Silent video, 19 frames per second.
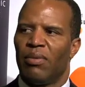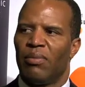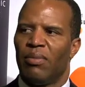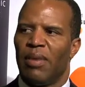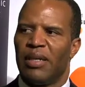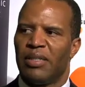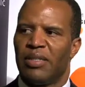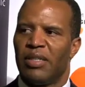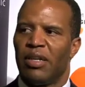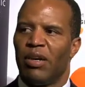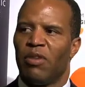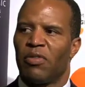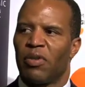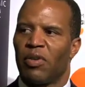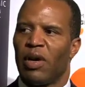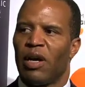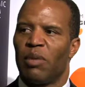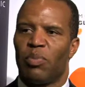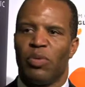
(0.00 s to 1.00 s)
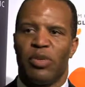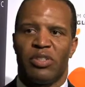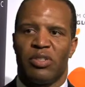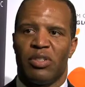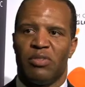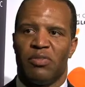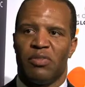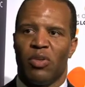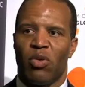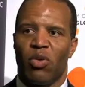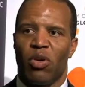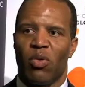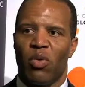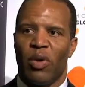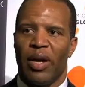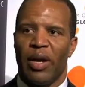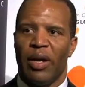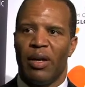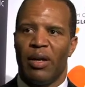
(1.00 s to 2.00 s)
Myself, Crown Prince of
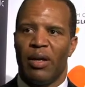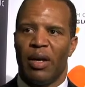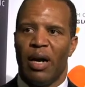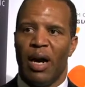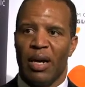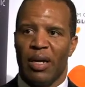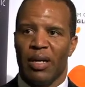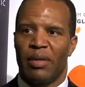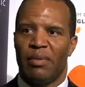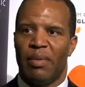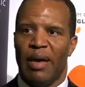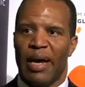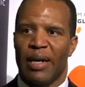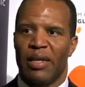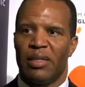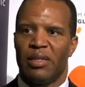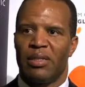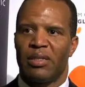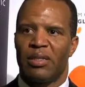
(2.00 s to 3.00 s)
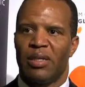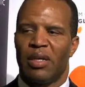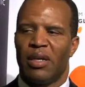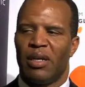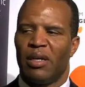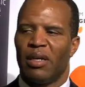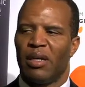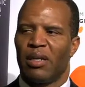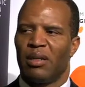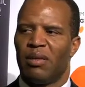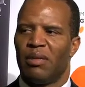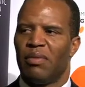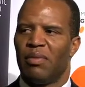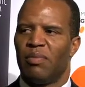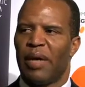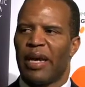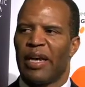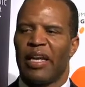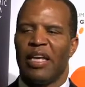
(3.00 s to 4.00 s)
Norway, Håkon Magnus,
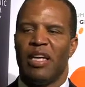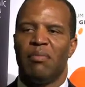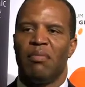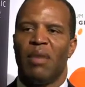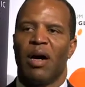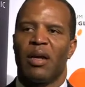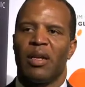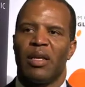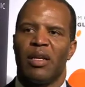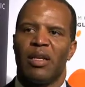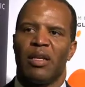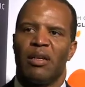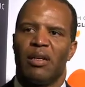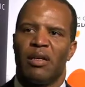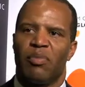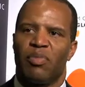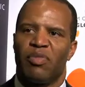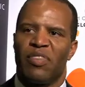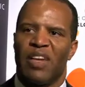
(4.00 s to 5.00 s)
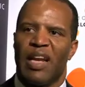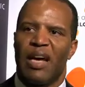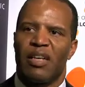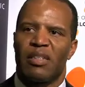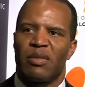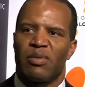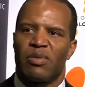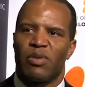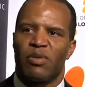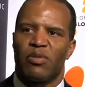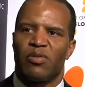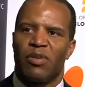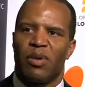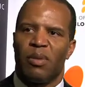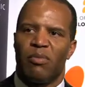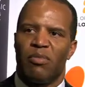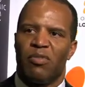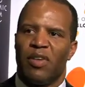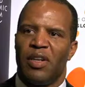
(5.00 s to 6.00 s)
Pekka Himanen, a philosopher
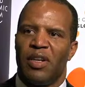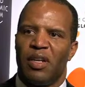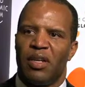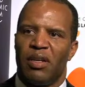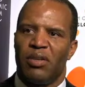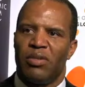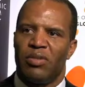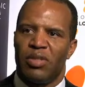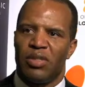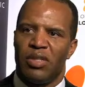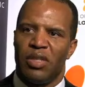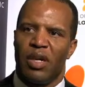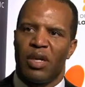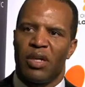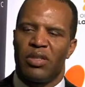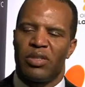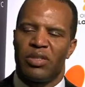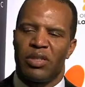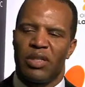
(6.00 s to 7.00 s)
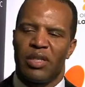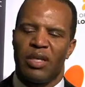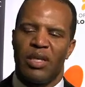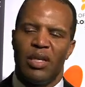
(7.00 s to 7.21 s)
from Finland, who's the youngest